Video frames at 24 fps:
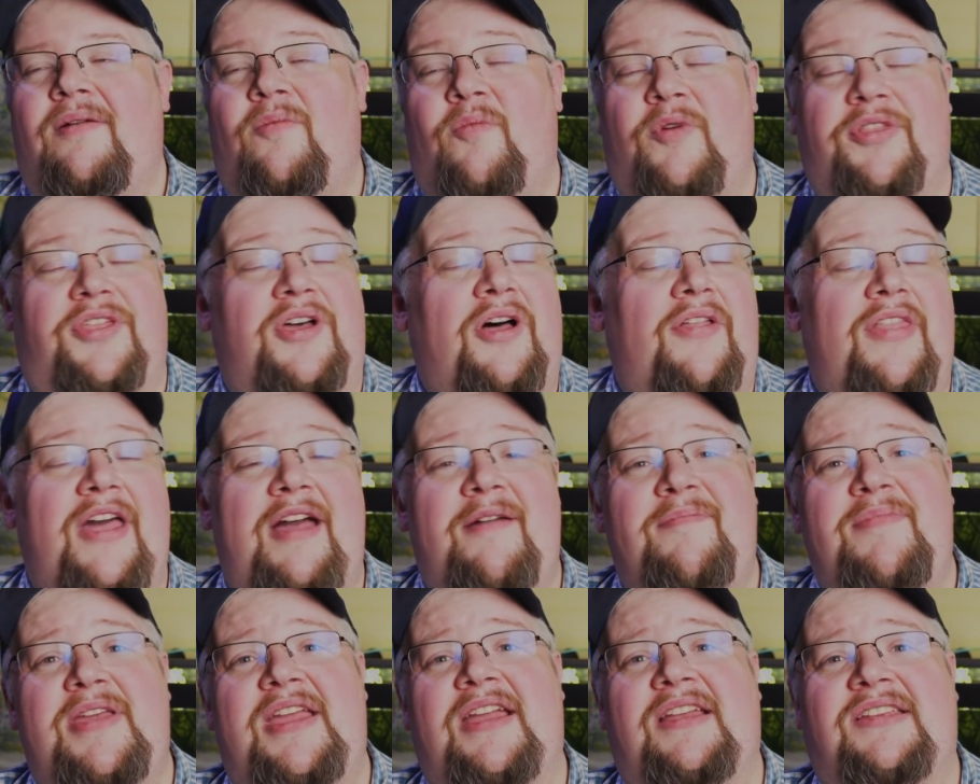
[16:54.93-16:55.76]
With all
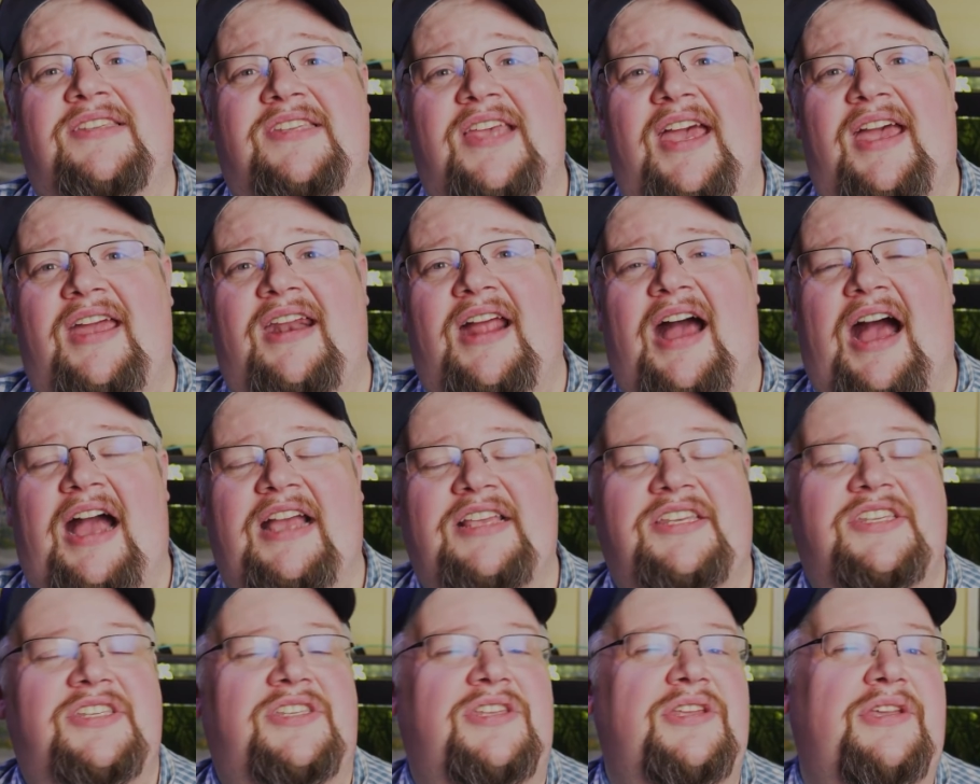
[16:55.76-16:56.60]
that being said, I
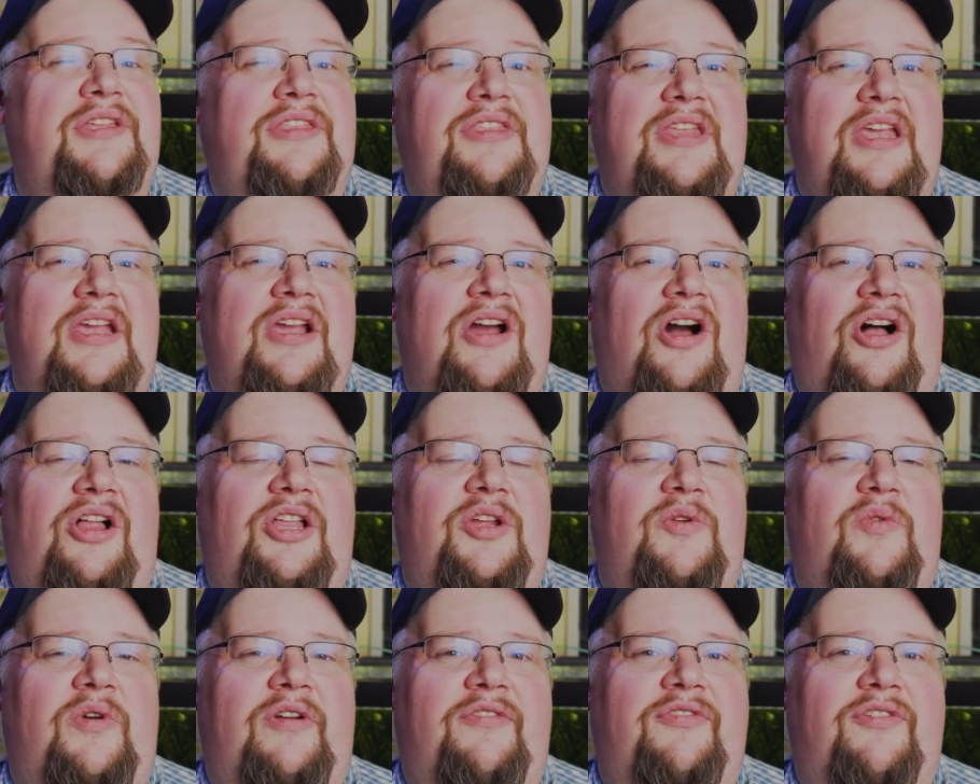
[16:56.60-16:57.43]
still think
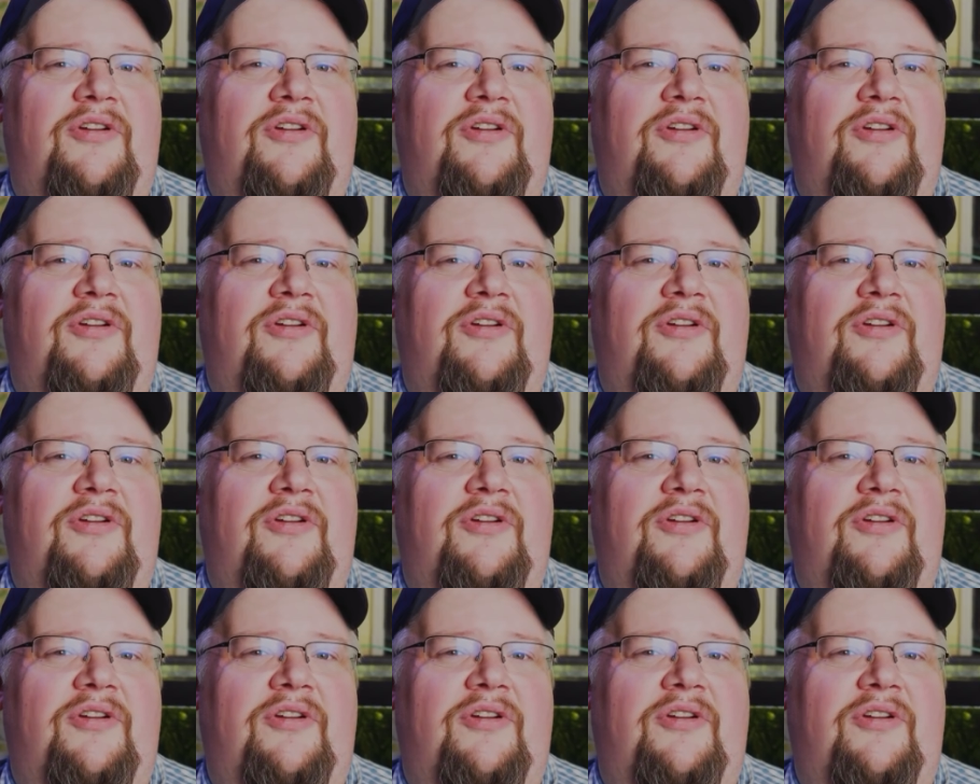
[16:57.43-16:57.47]
all-in-one